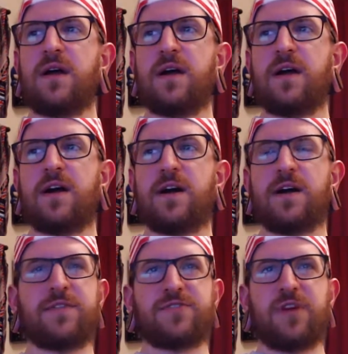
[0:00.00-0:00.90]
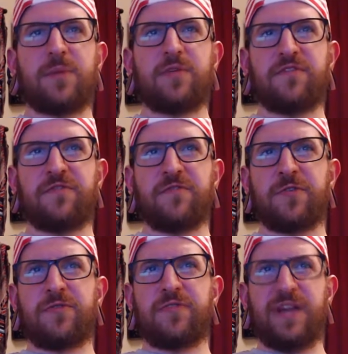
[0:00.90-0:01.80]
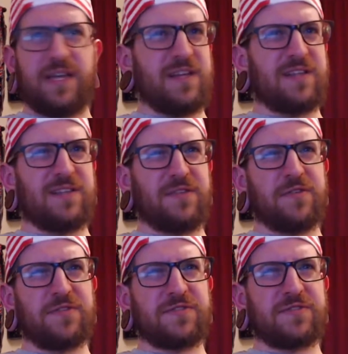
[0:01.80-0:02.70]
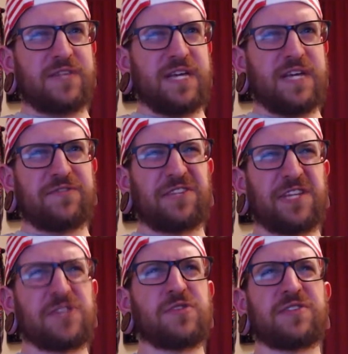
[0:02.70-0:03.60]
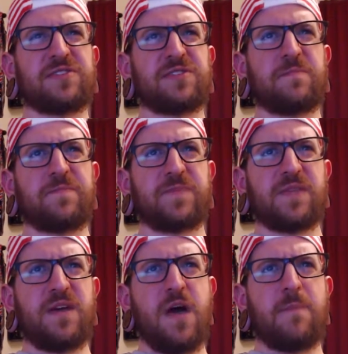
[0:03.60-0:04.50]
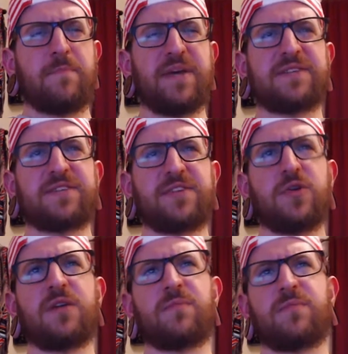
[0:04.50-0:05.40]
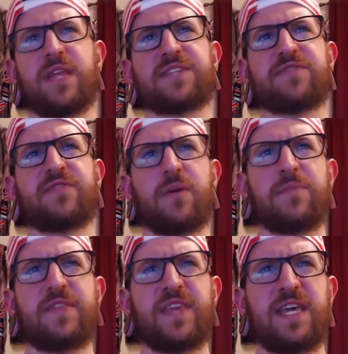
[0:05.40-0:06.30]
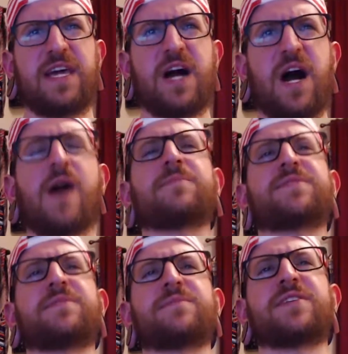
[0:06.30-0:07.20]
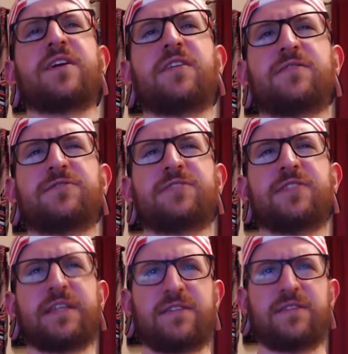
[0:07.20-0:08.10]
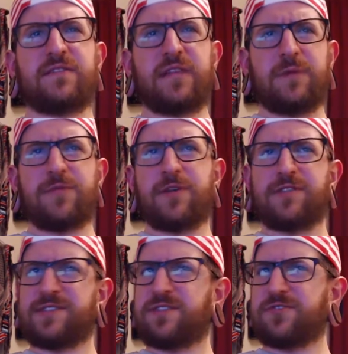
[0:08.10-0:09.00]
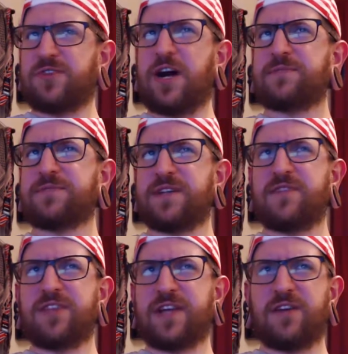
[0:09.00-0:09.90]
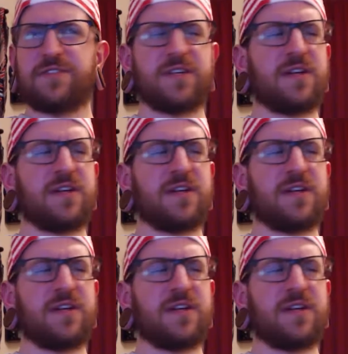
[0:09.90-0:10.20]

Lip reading: The tropical fruit, there's that citrus bit to it, but that's from the hops themselves, like with all the citra hops and everything else.